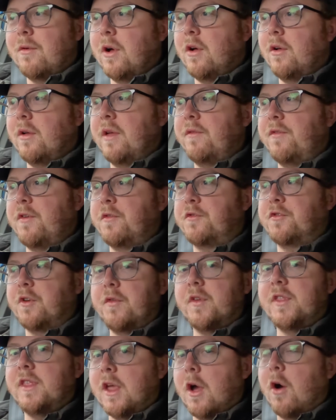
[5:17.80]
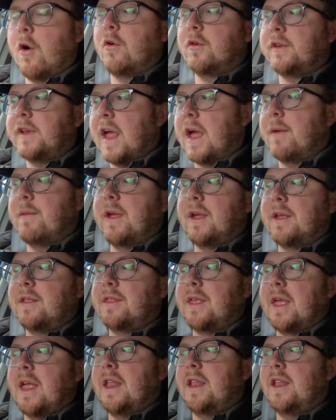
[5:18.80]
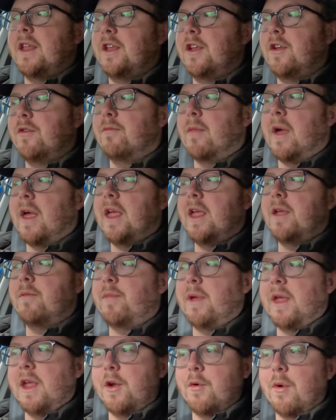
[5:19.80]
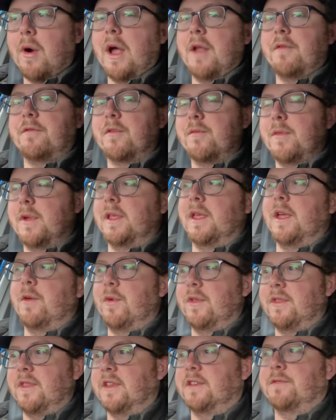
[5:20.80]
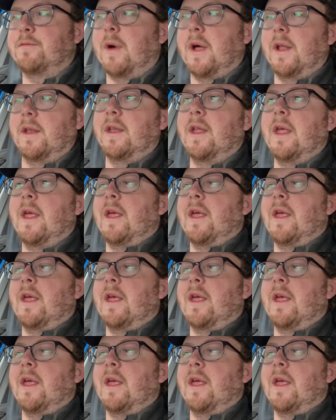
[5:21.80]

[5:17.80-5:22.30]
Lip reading: Well, if you've driven the old Kamiq, then you may be quite familiar with this one.